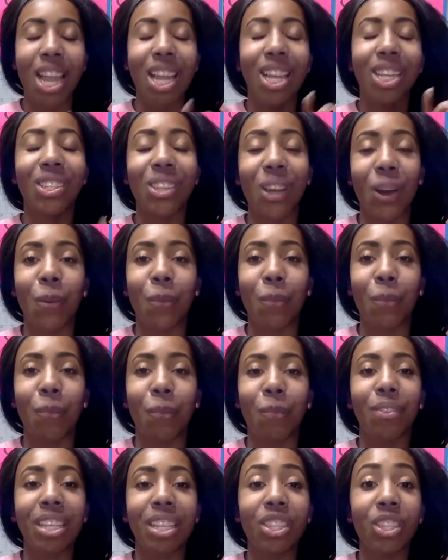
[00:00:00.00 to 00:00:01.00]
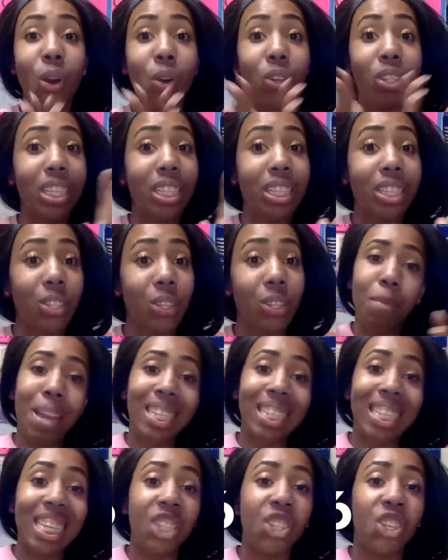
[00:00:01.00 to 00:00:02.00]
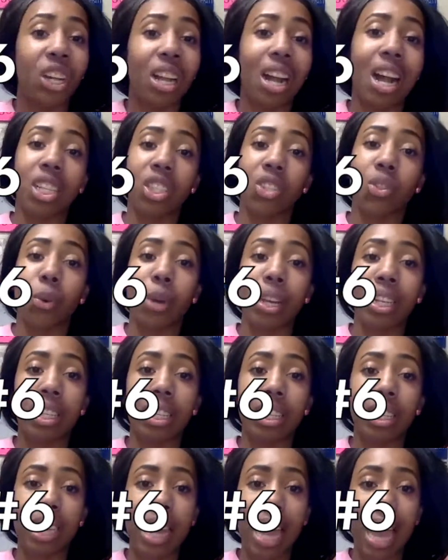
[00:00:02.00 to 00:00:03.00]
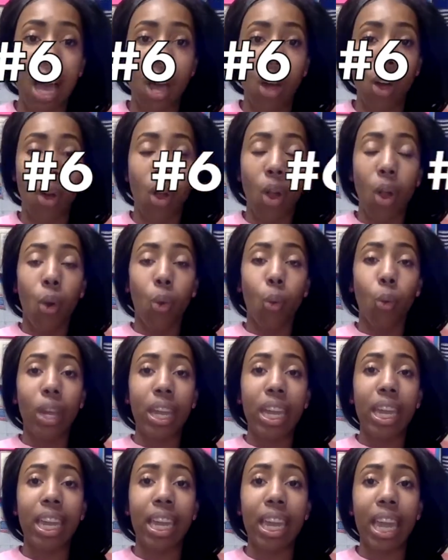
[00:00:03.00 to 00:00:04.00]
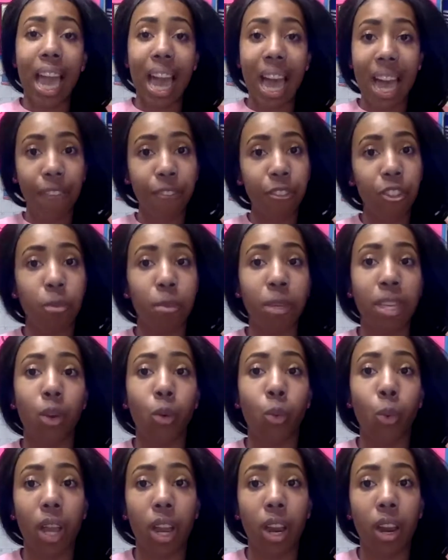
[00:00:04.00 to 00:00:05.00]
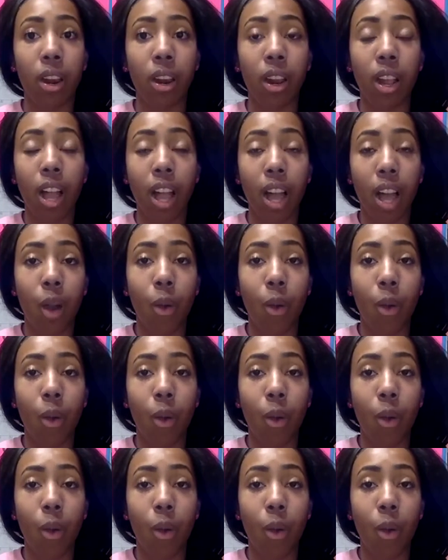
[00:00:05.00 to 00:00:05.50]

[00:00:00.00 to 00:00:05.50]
So this goes into my teacher consequences and how we have to be aware,